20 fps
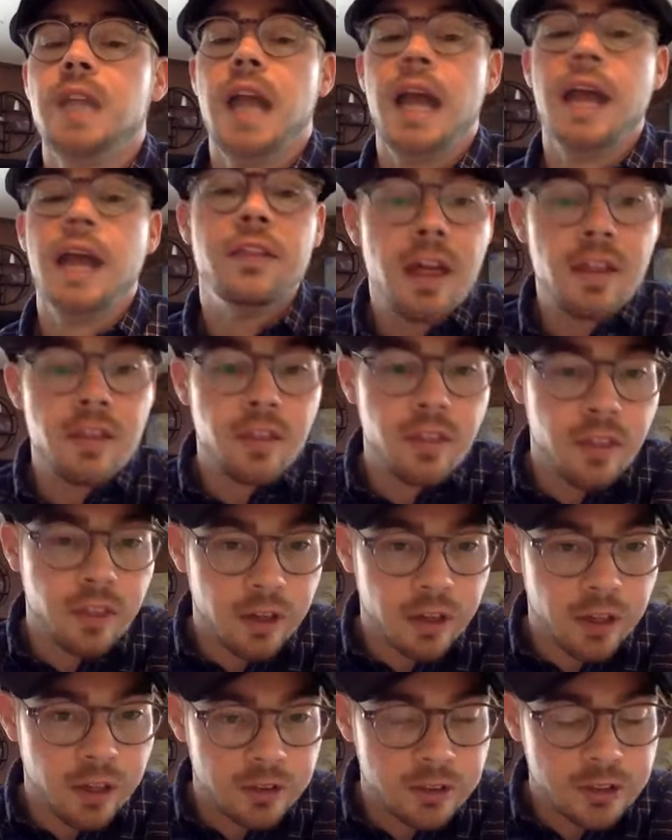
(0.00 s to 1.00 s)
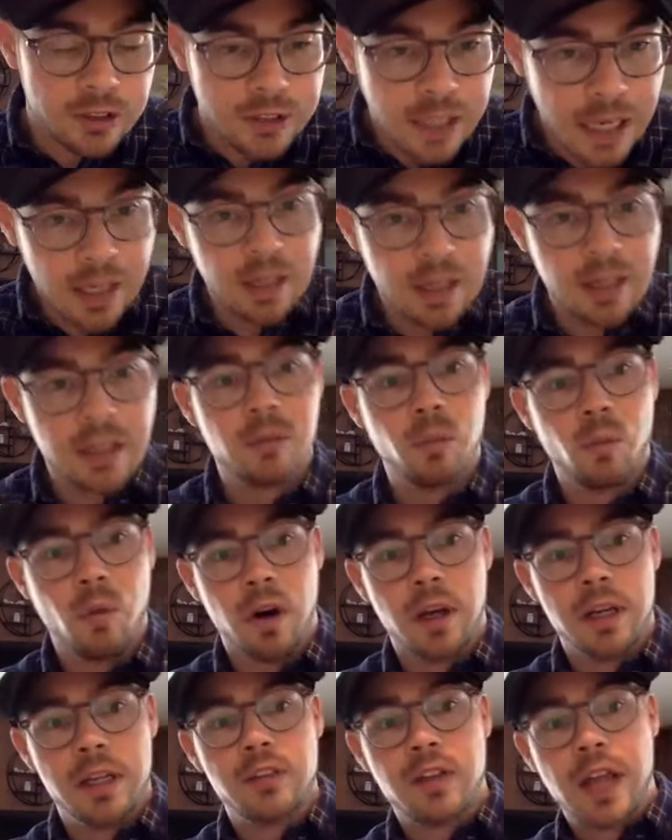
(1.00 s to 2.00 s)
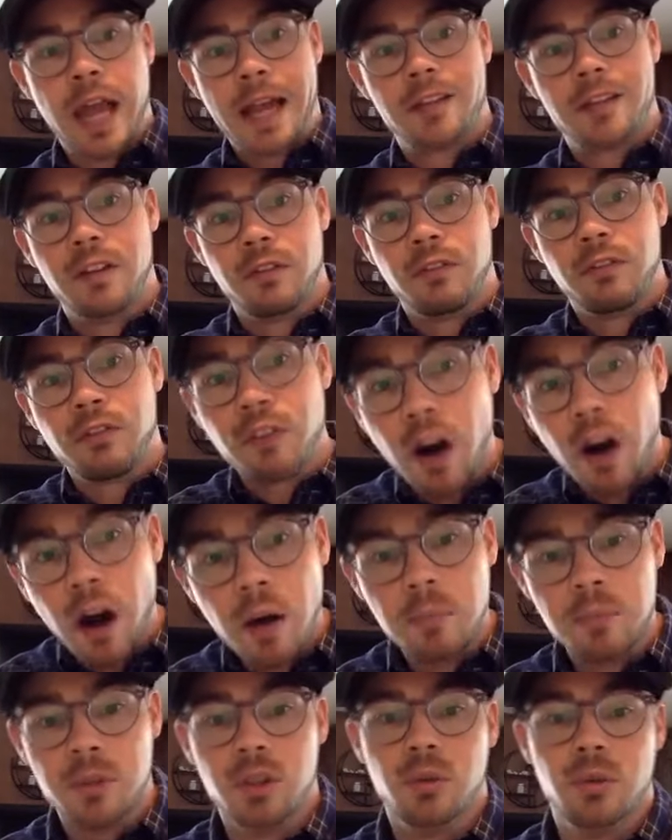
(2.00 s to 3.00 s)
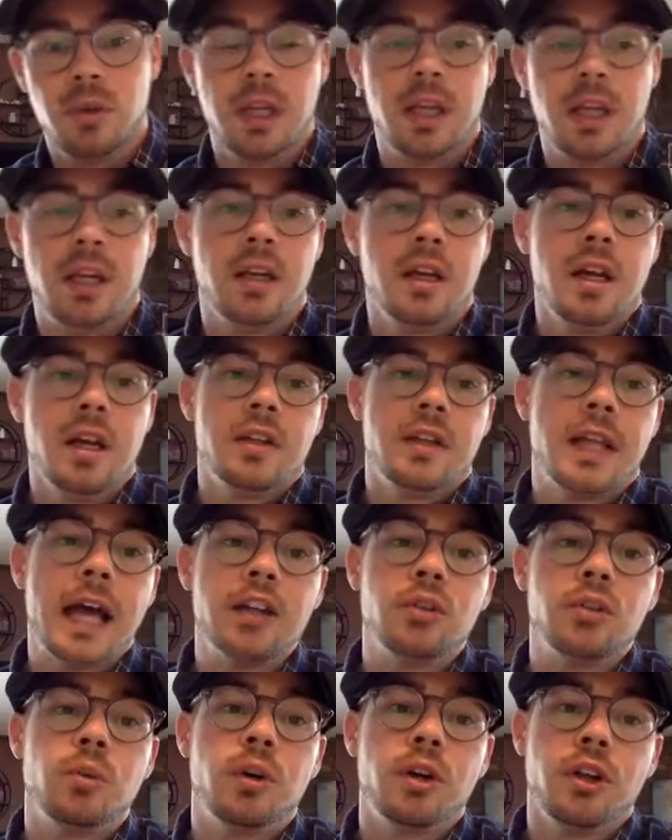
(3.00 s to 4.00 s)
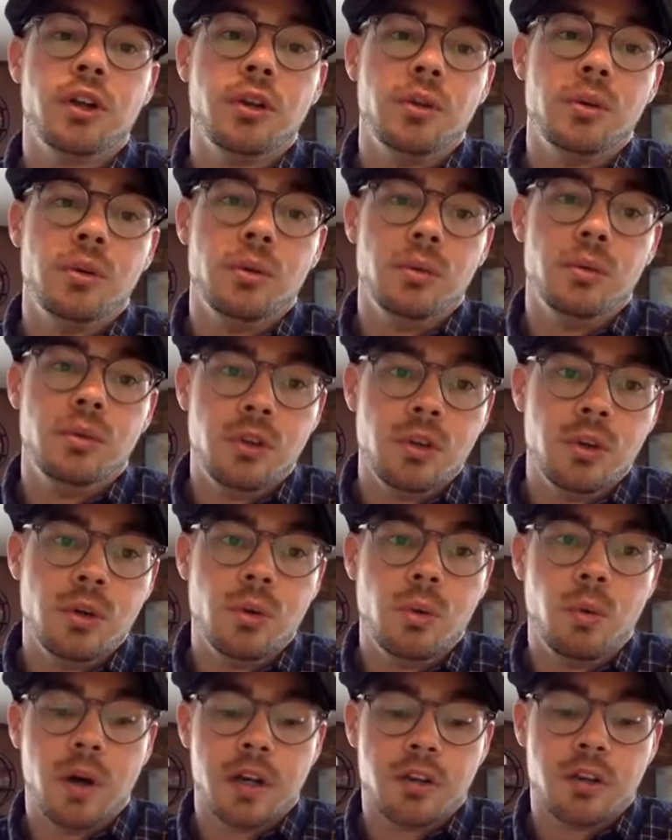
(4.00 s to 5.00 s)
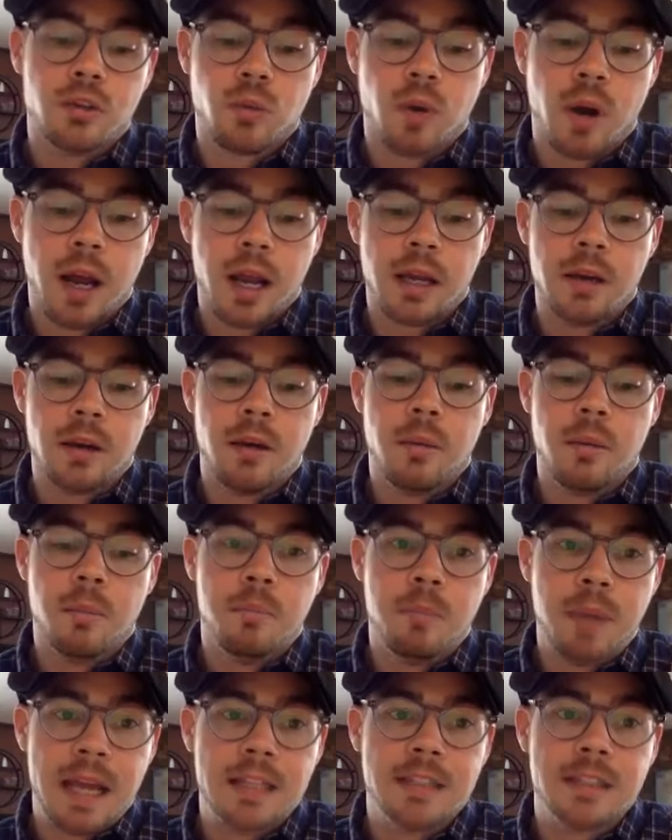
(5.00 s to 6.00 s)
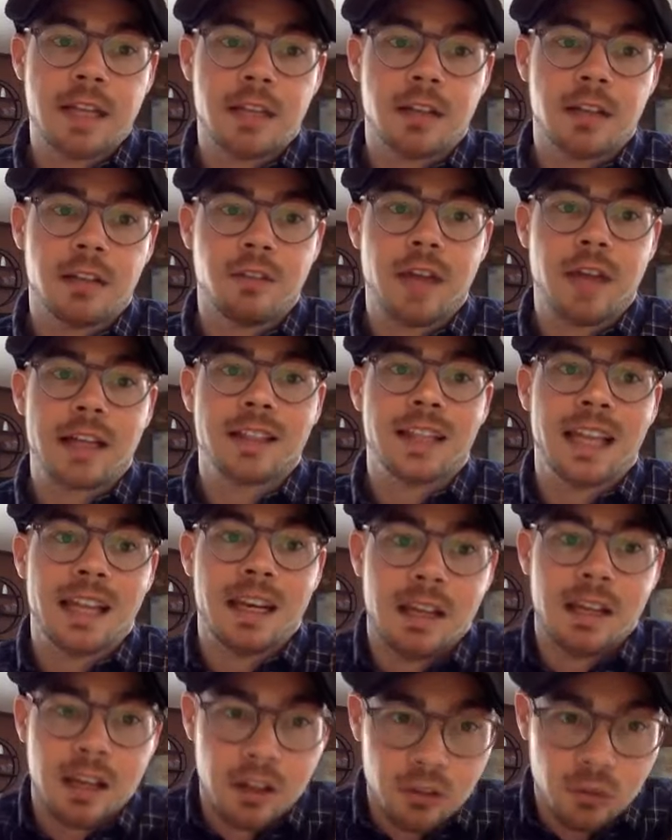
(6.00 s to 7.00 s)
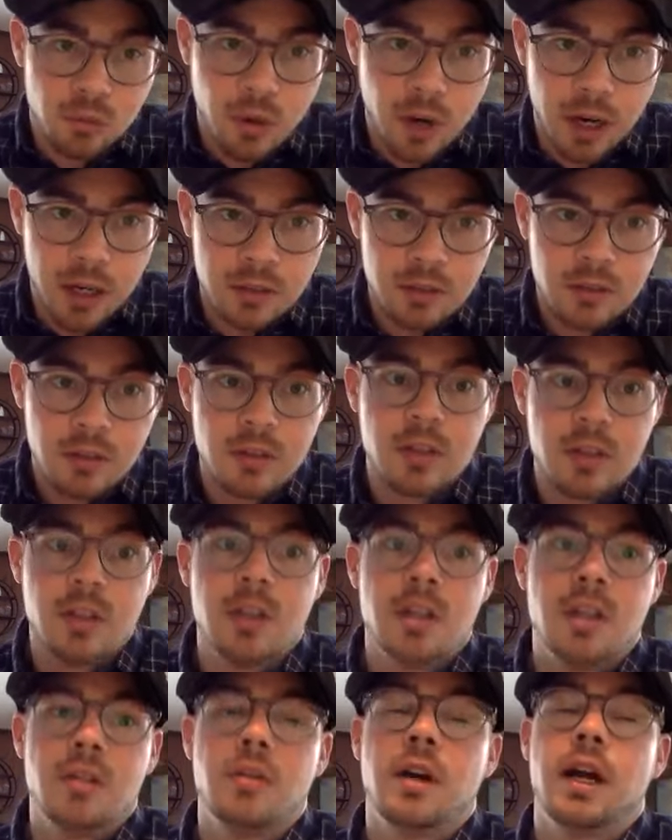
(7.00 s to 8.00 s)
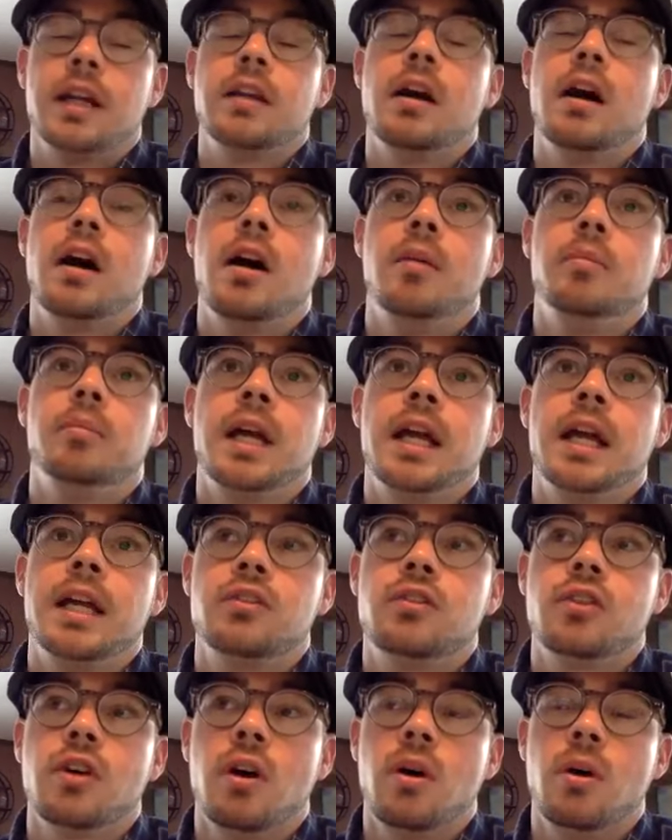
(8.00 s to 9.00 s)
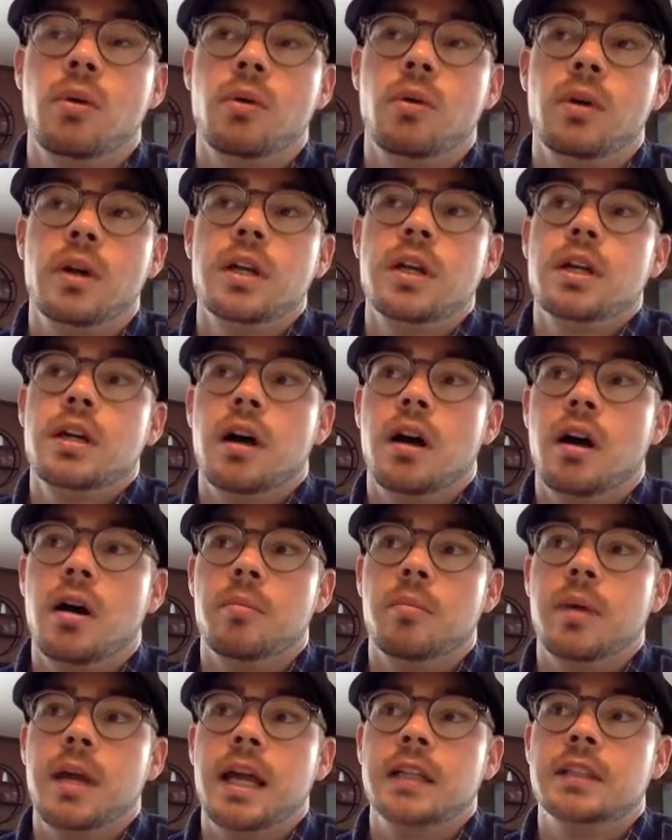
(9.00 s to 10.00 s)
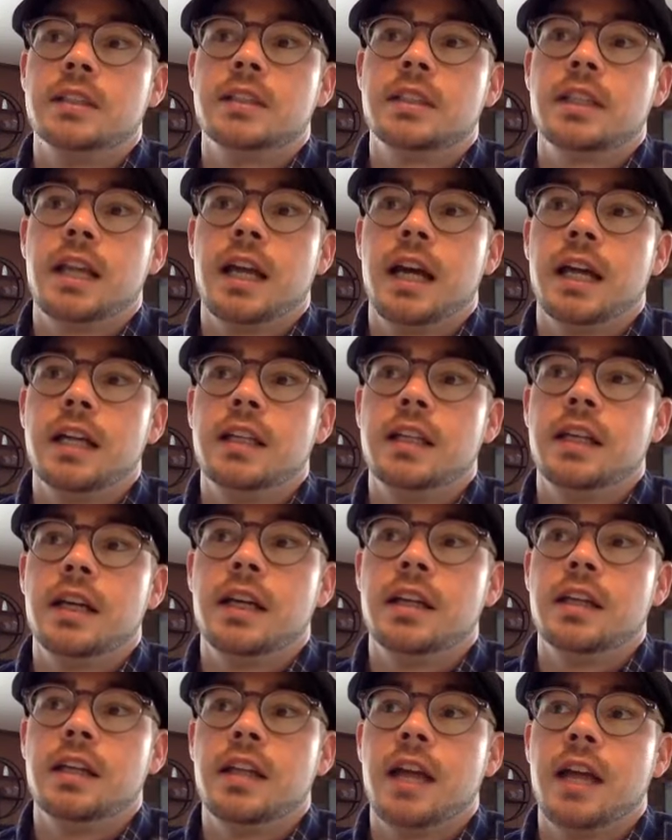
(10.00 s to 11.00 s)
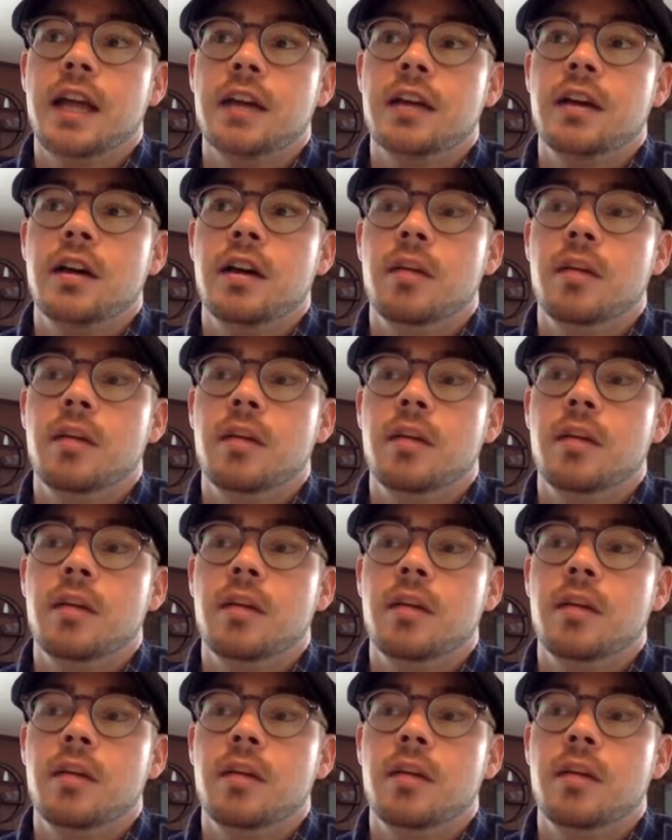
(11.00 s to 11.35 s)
And then the second one is acting from duty. That's where you do what is right based on the fact that it is right? And so it's the idea that